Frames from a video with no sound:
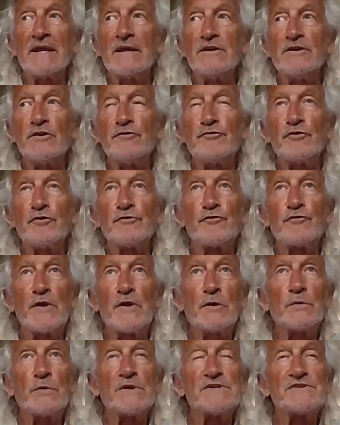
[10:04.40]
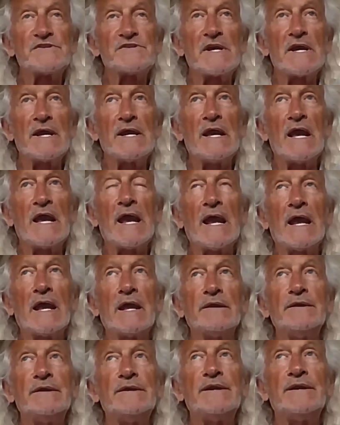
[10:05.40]
a different frequency,
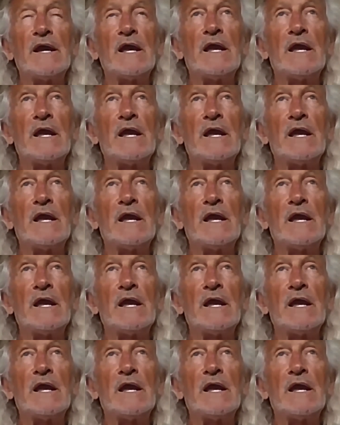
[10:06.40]
and